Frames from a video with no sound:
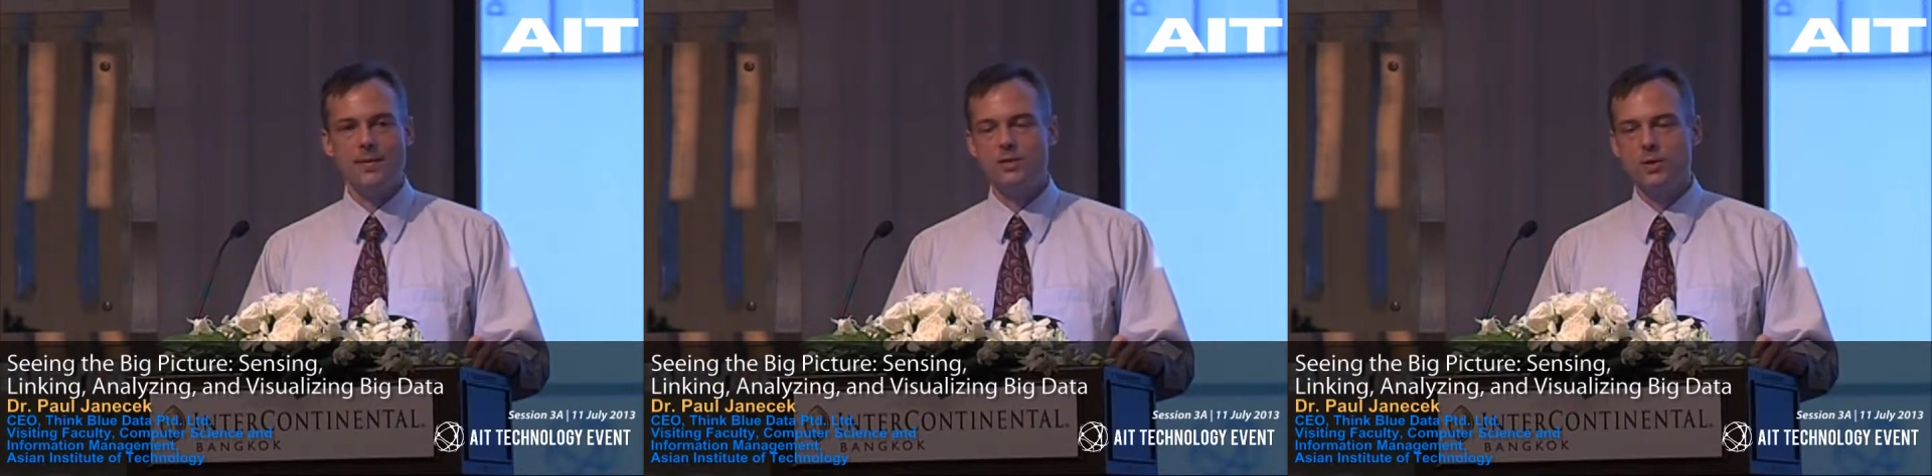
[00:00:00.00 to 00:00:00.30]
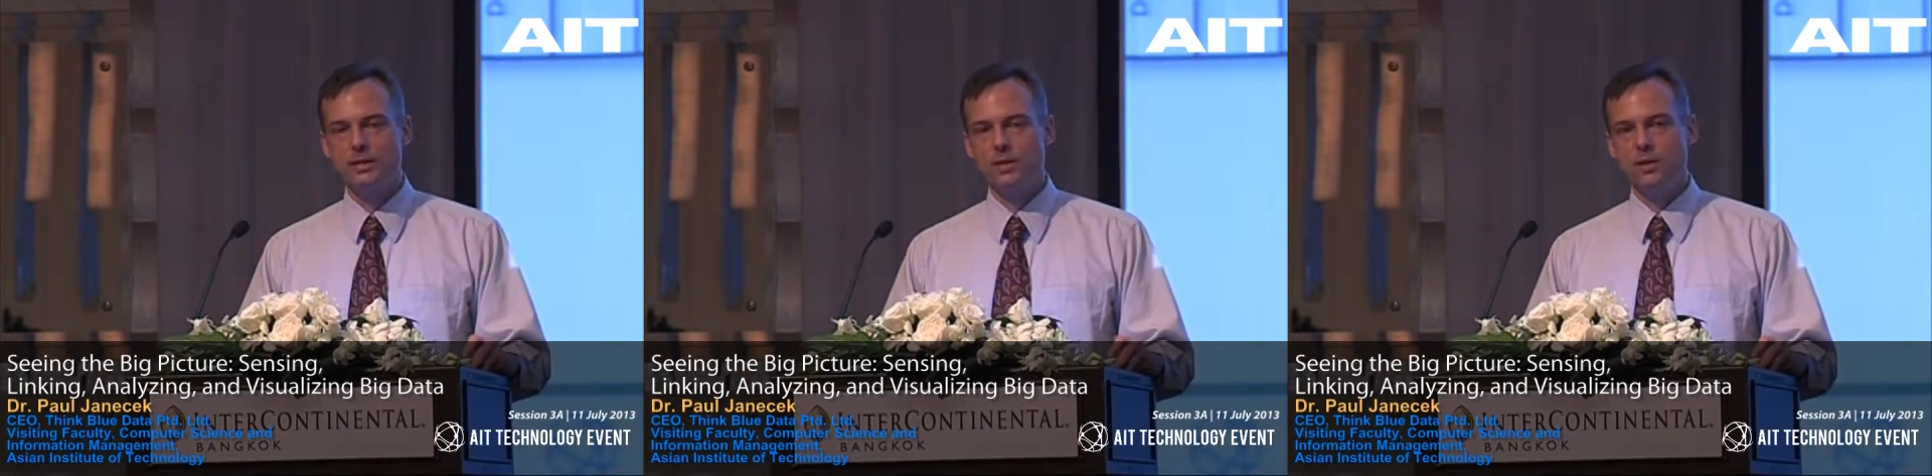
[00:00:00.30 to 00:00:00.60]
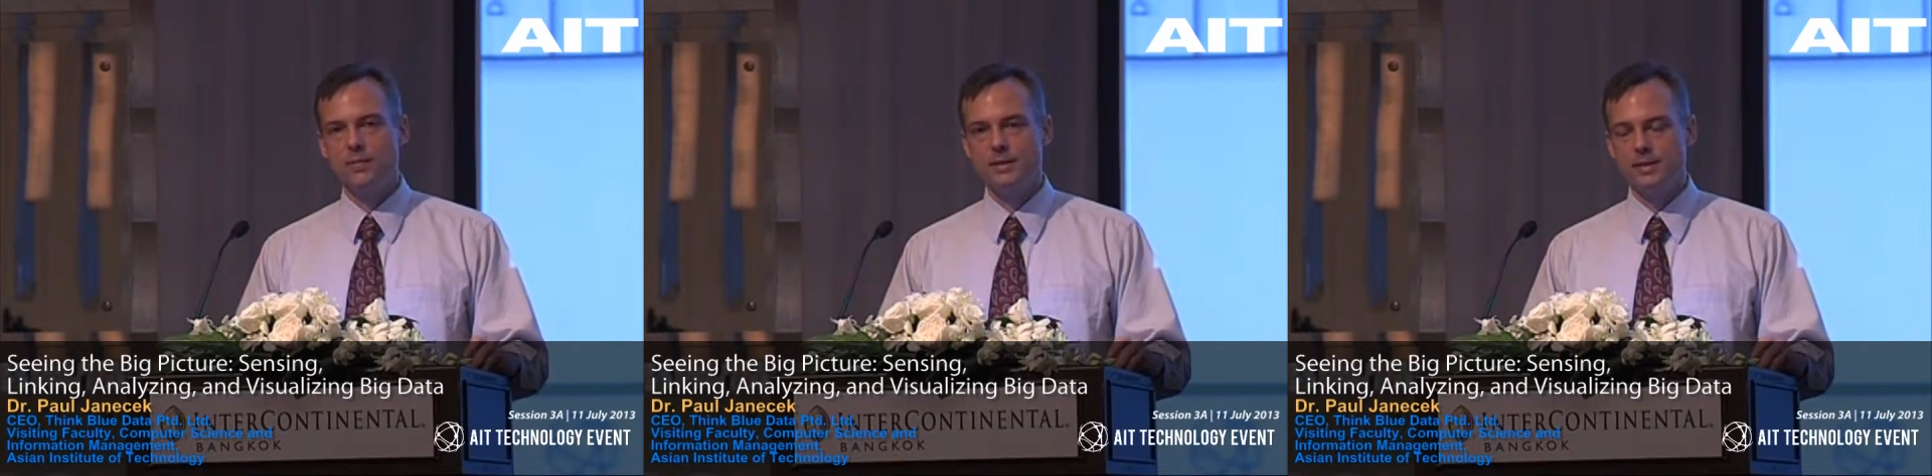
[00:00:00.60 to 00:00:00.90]
It's a
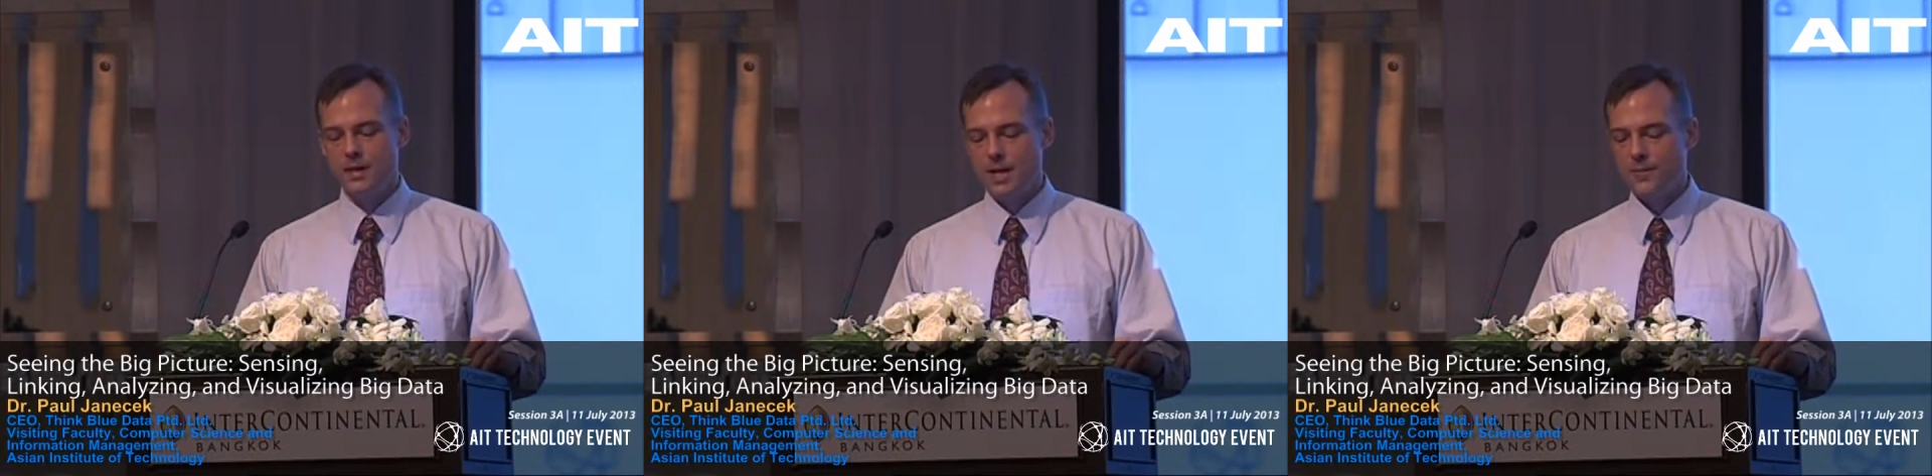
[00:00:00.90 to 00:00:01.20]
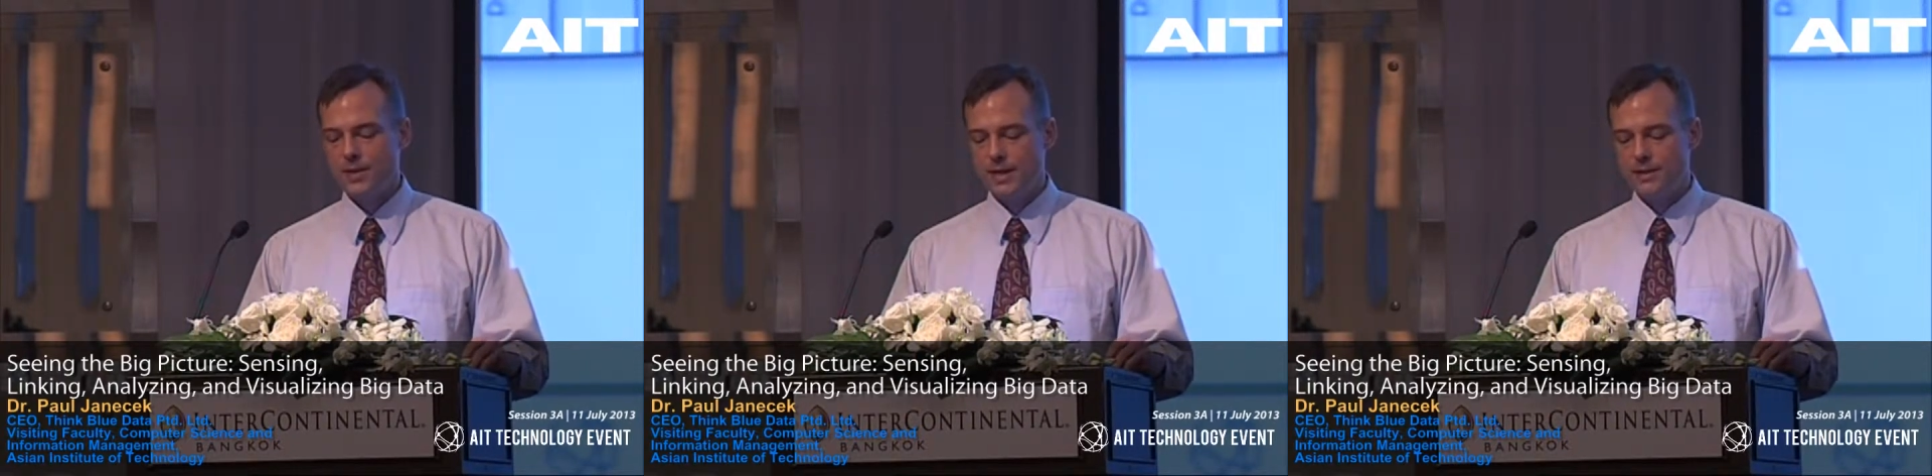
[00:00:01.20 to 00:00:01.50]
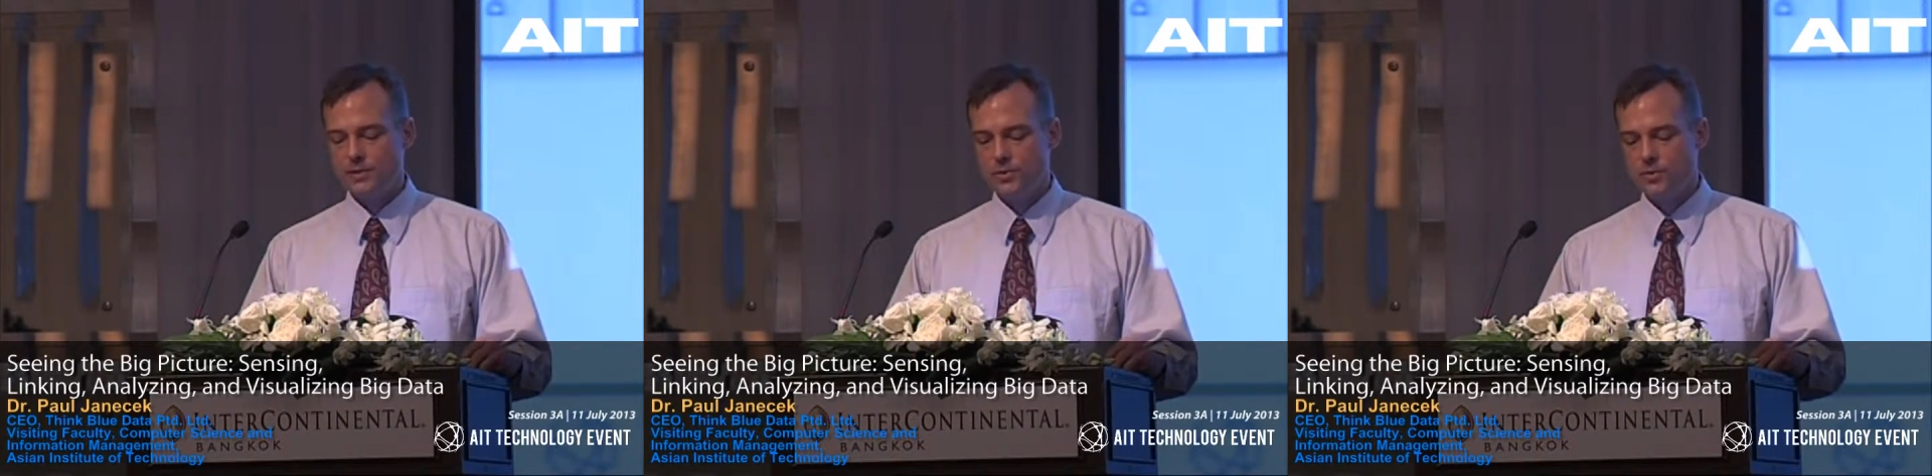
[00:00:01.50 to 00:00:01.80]
little bit
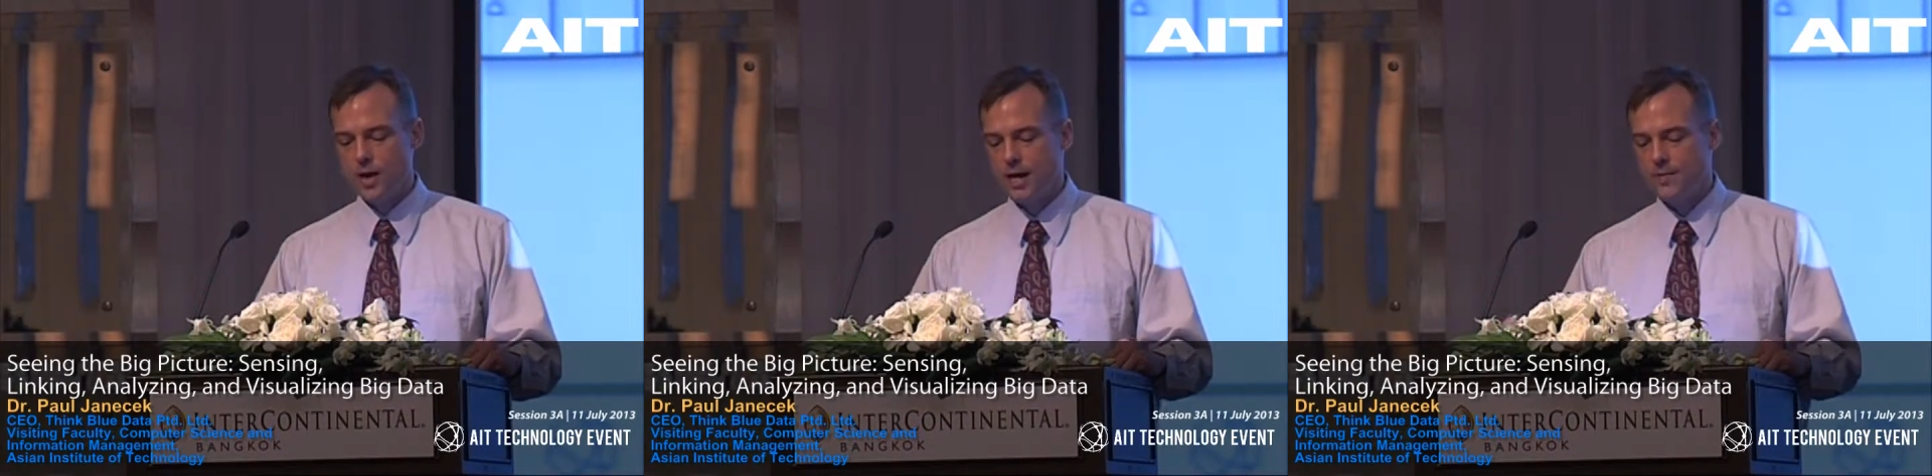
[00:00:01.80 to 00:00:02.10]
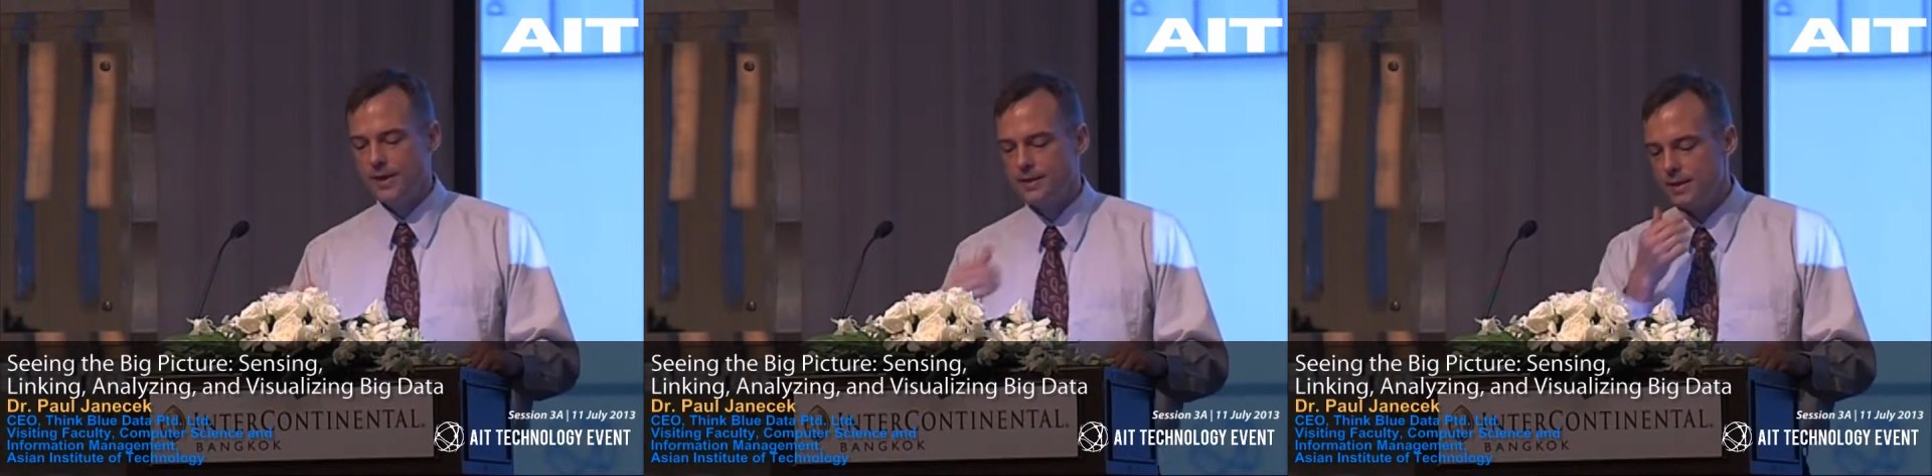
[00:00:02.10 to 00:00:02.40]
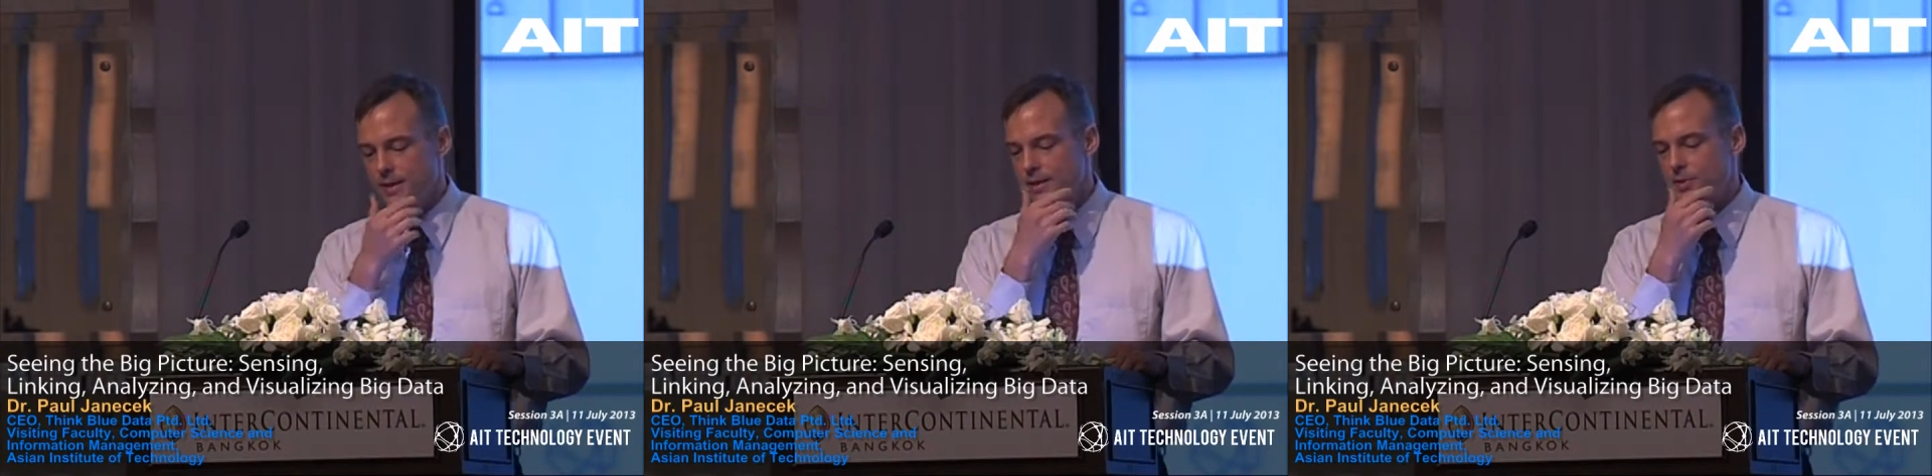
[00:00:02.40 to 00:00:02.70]
complicated to automate.
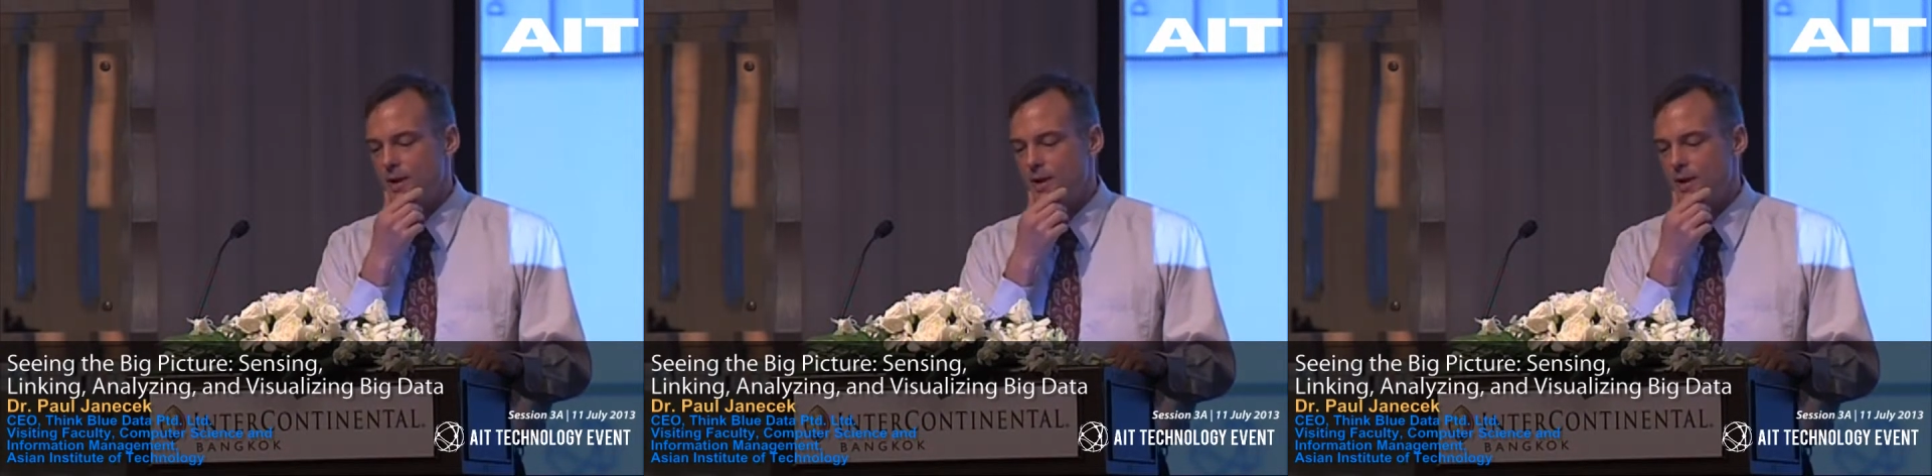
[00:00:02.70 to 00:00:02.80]
So we